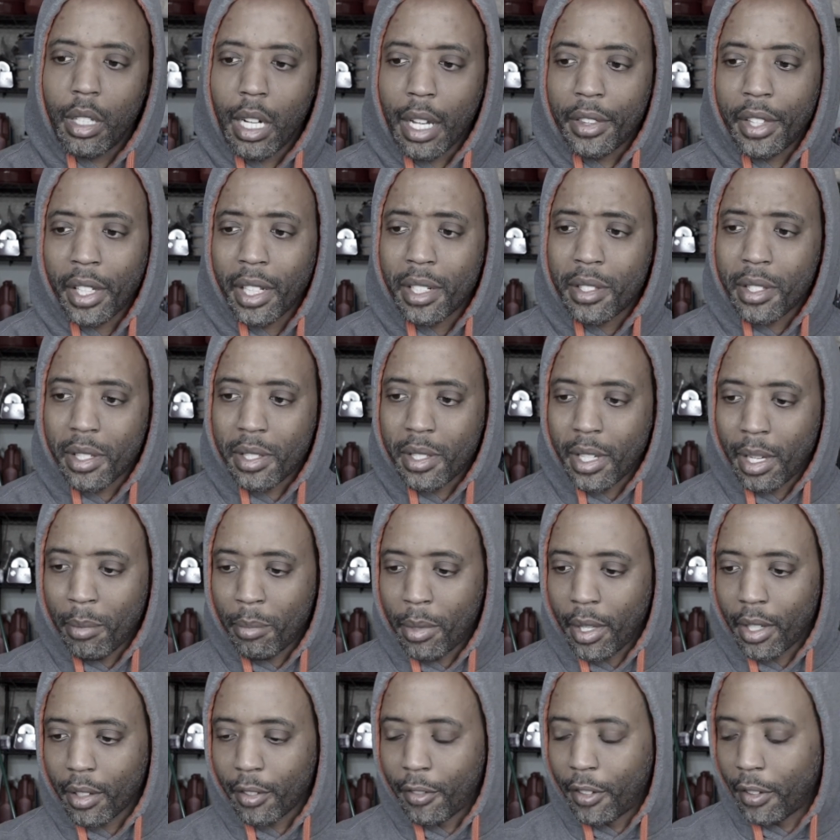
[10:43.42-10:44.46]
think it's the same
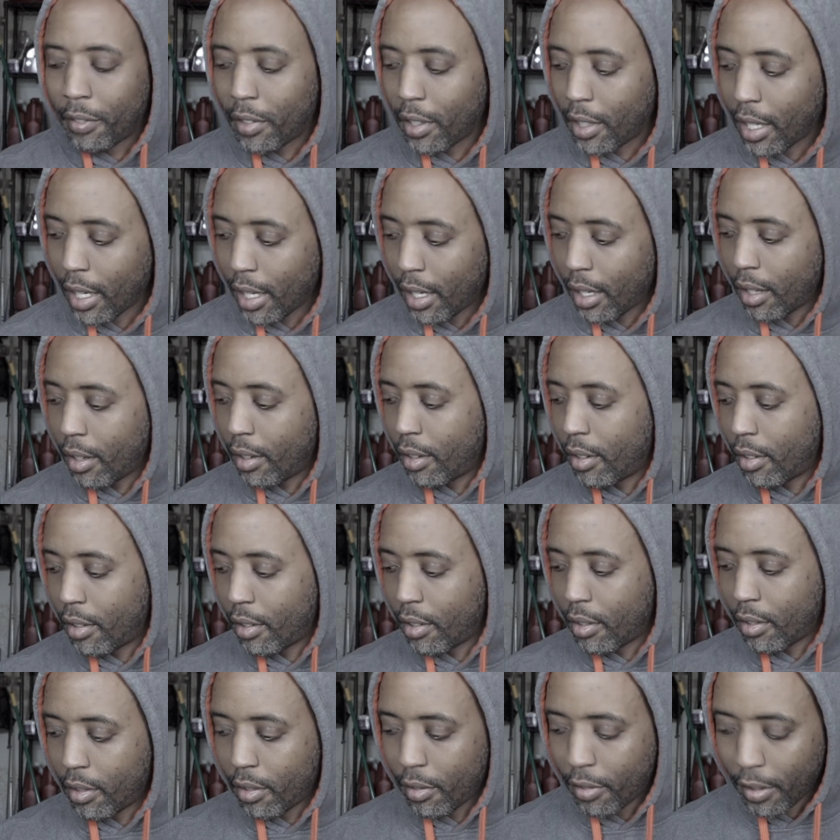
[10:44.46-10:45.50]
thing, 50K,
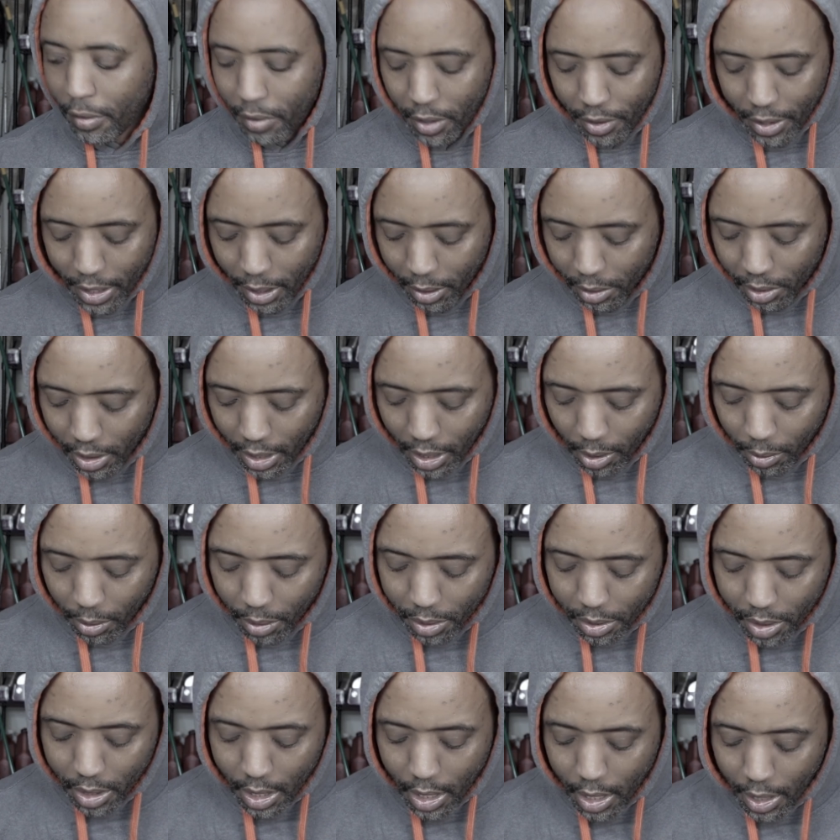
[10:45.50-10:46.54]
50,000
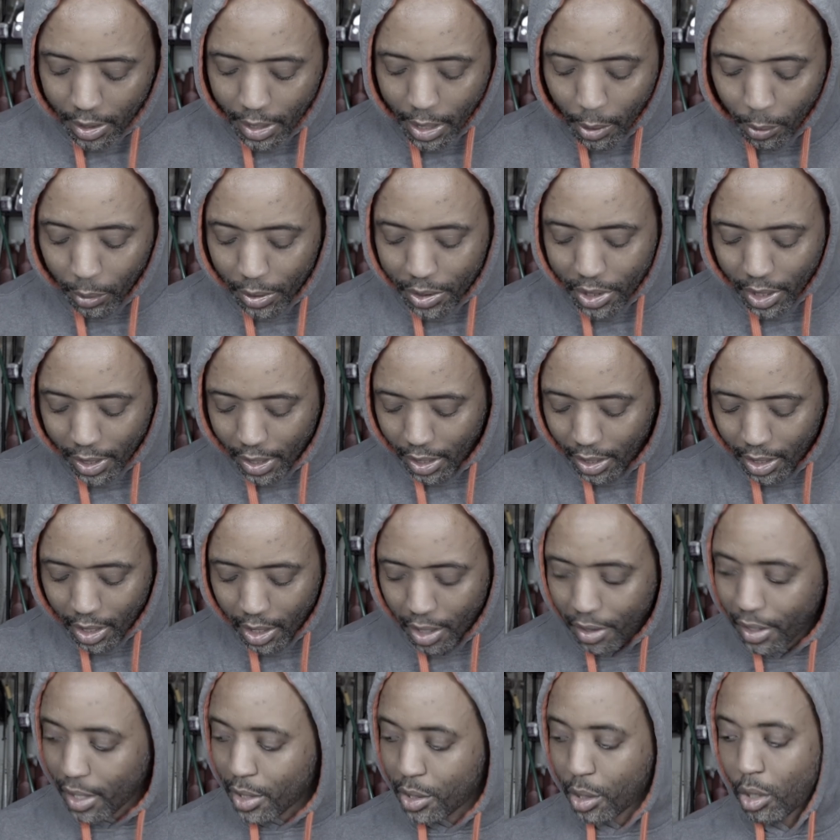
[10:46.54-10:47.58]
hours. Now, once again, none
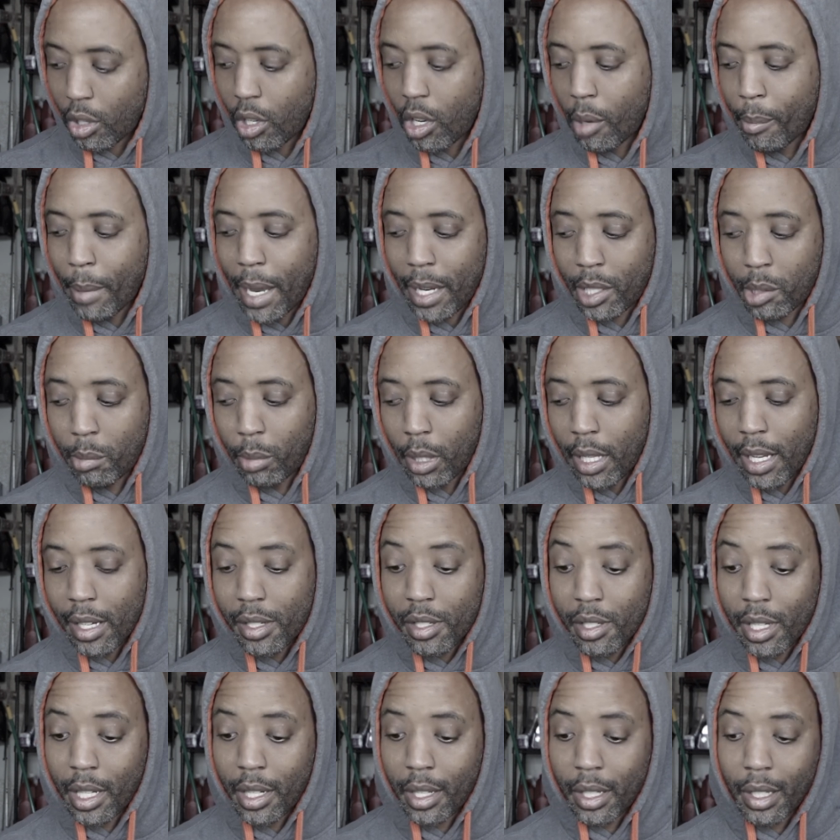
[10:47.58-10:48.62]
of these are on max
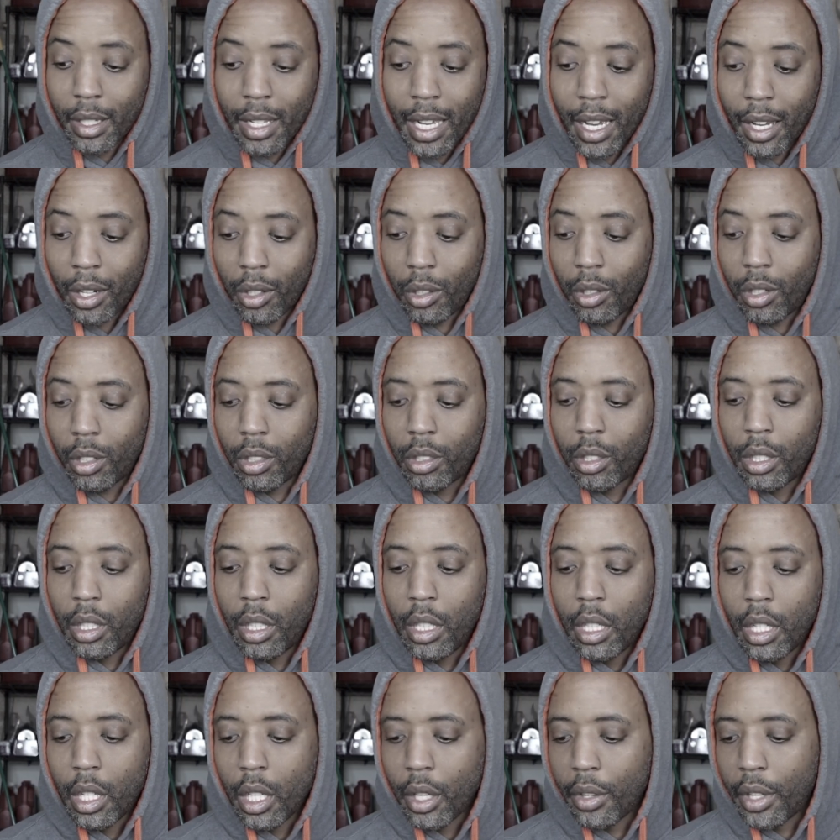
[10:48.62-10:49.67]
blast setting at all.
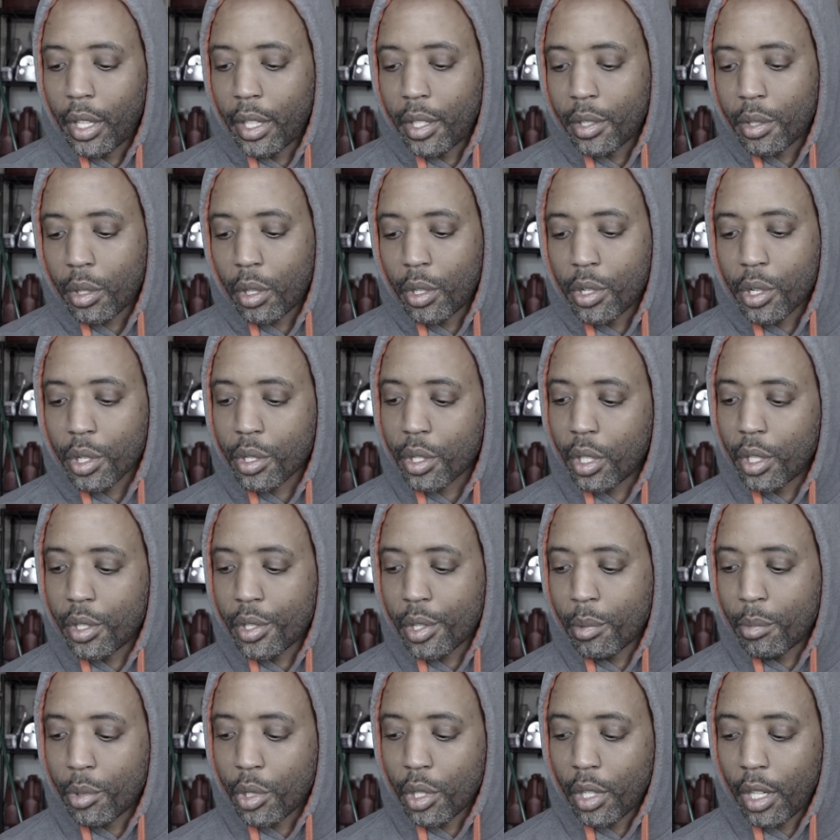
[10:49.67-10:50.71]
These are just on
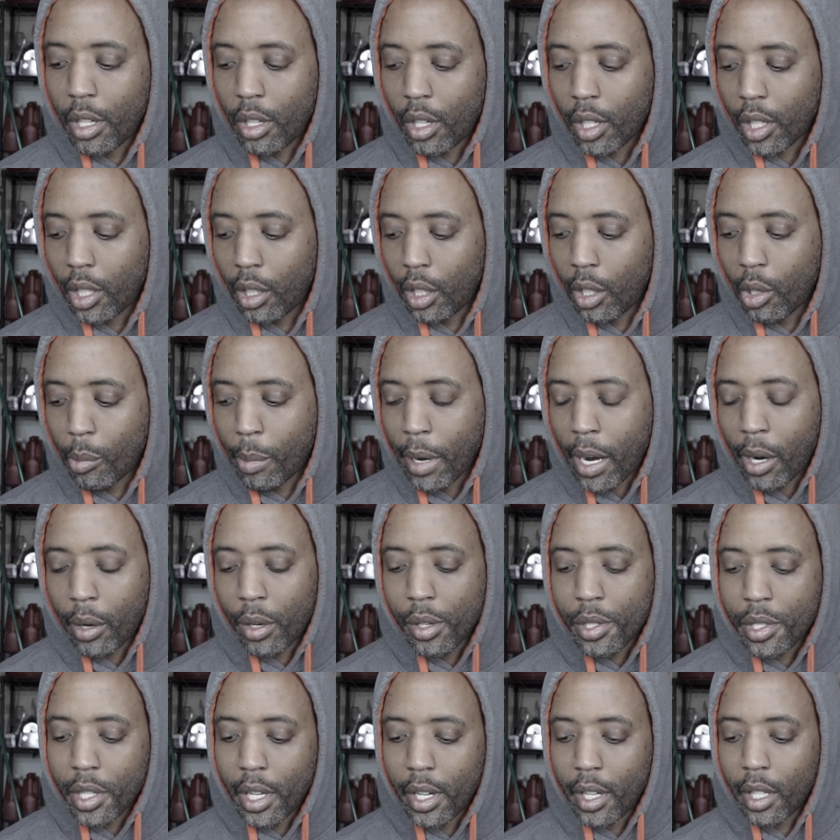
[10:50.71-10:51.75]
some generic low power
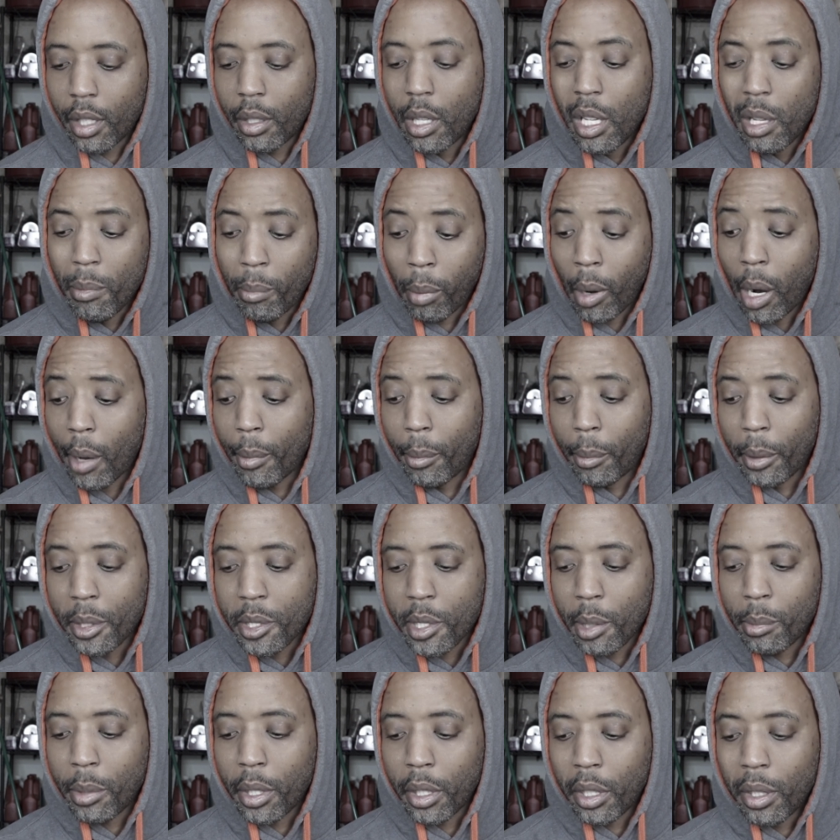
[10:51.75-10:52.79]
setting, probably
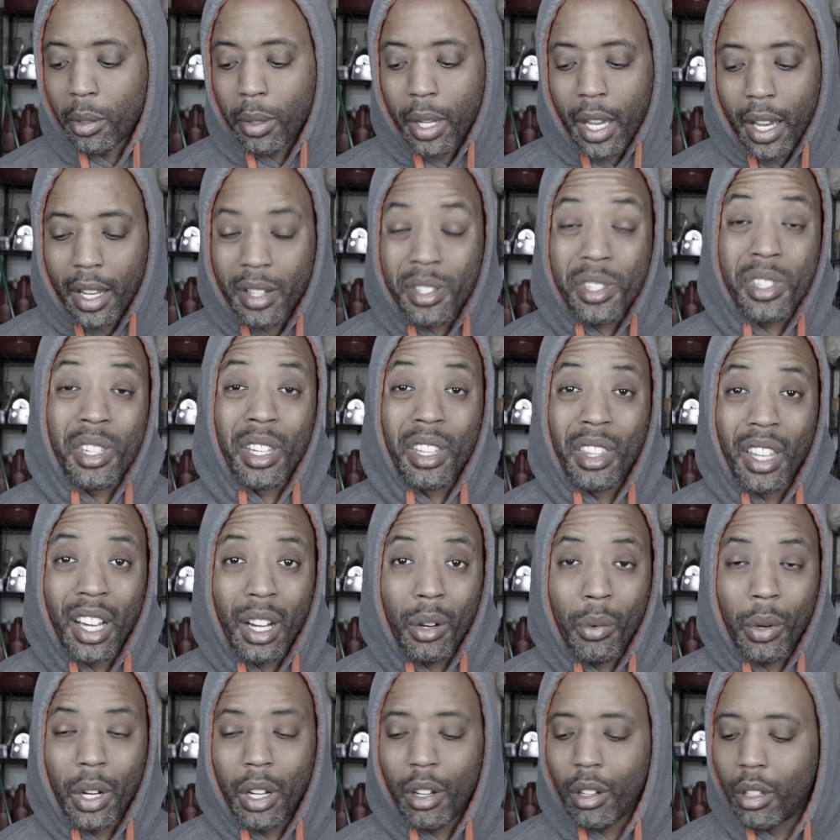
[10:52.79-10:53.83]
something you can't see
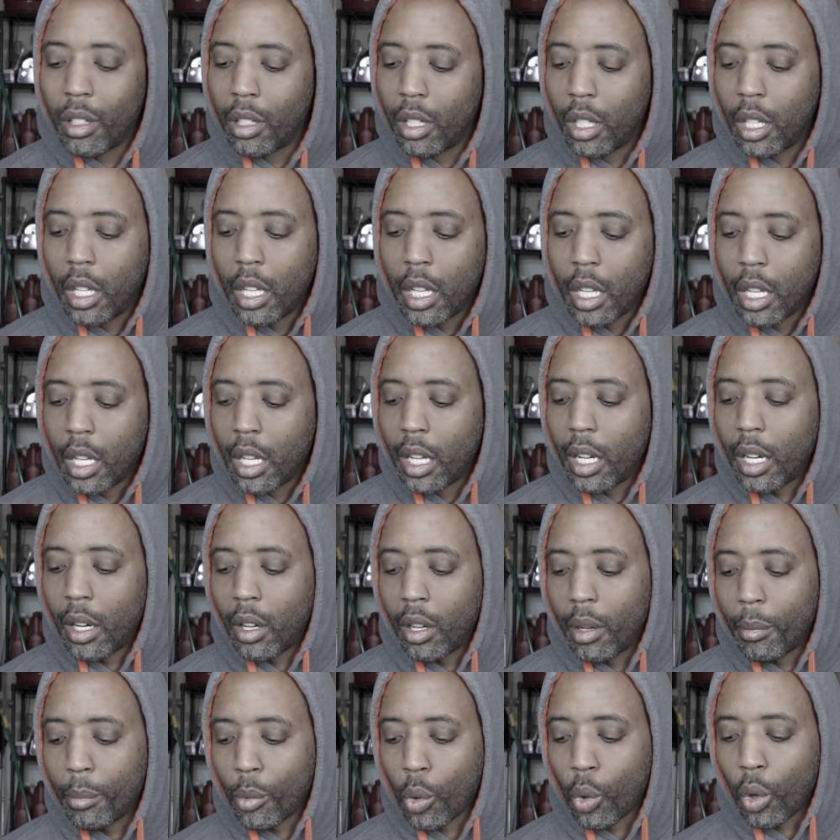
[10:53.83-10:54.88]
that well,
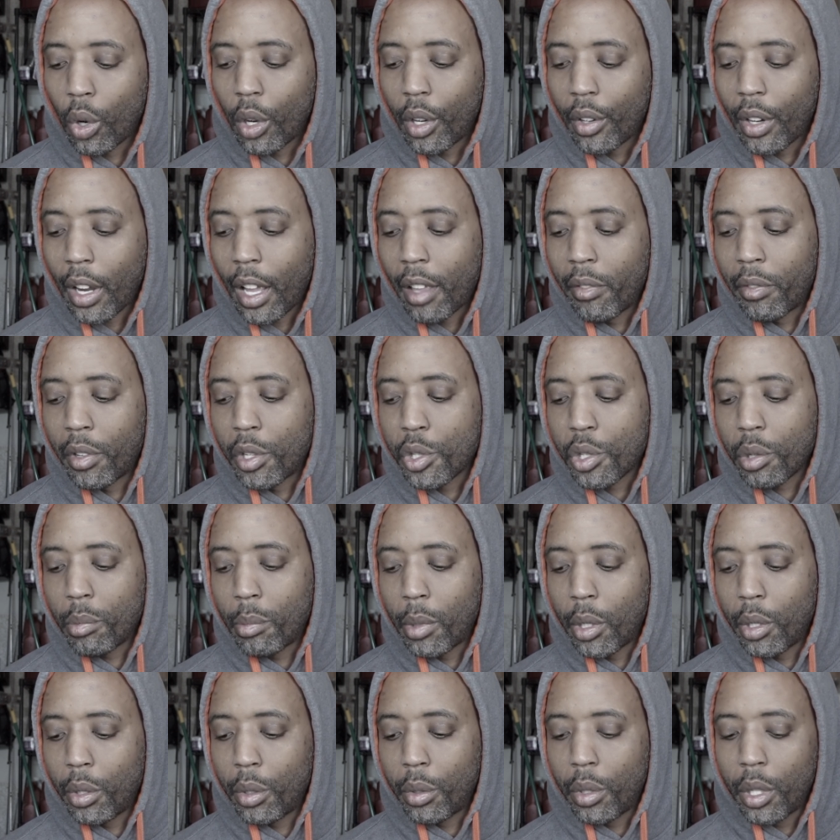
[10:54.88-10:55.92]
or night vision
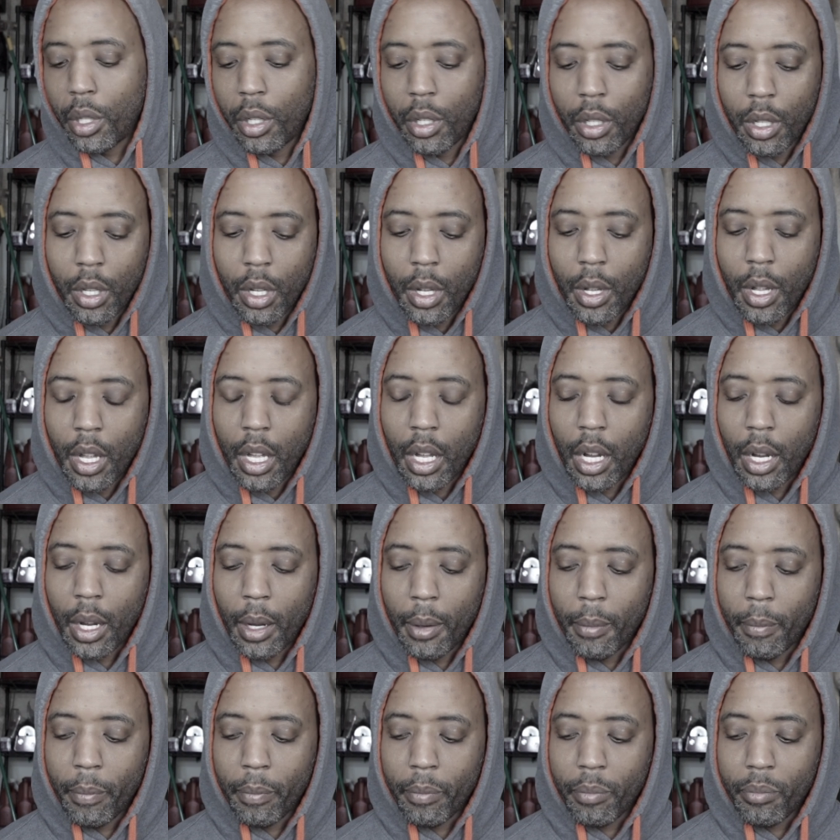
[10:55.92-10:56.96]
mode.
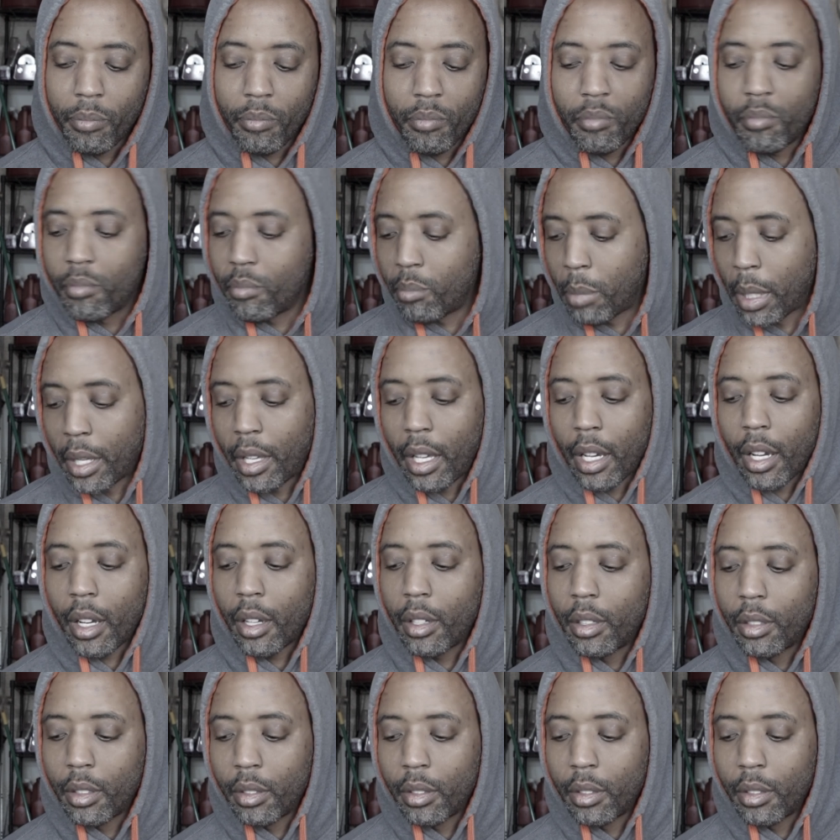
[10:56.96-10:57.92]
But yeah,